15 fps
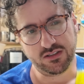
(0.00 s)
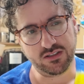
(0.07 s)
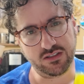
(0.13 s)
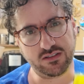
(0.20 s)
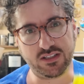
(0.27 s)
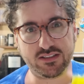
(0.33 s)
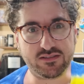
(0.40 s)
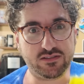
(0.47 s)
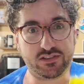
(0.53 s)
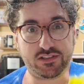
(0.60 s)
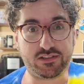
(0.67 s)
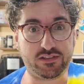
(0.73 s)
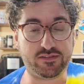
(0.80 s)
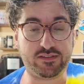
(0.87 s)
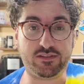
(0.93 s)
That's the
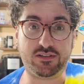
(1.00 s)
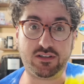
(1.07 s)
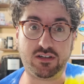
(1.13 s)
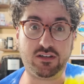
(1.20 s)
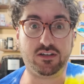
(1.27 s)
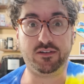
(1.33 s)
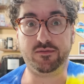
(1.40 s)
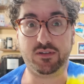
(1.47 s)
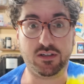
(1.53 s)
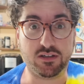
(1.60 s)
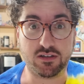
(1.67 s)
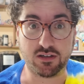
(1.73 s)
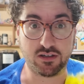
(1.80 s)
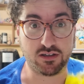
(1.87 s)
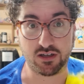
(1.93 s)
gist of it. All right,
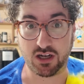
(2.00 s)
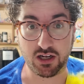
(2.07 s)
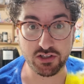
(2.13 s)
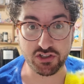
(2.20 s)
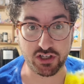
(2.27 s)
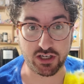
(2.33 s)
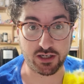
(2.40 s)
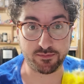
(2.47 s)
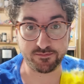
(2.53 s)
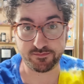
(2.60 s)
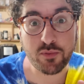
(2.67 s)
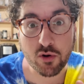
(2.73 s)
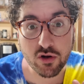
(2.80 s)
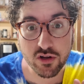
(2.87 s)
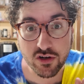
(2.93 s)
I'll shut up.
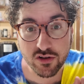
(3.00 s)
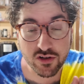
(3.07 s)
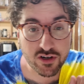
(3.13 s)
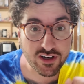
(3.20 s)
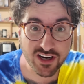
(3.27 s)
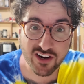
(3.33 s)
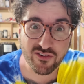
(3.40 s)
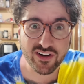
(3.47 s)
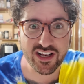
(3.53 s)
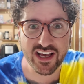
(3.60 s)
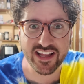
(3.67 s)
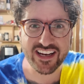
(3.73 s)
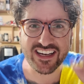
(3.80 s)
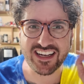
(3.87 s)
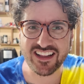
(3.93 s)
Spoiler alert, I went
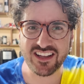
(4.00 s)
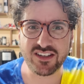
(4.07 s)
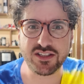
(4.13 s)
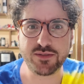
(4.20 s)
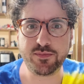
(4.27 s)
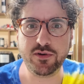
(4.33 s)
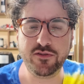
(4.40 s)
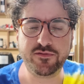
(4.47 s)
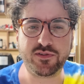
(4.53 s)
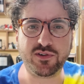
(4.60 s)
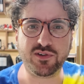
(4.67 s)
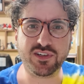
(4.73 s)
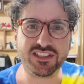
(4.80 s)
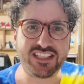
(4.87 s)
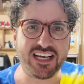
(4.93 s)
ahead and I got a little
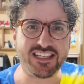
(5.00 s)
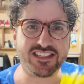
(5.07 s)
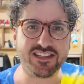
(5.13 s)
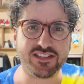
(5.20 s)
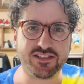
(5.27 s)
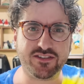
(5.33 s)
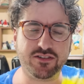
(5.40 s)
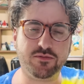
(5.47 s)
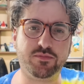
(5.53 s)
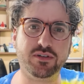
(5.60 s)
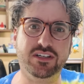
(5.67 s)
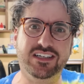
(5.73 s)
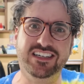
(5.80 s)
spoonful, a taste of the soup.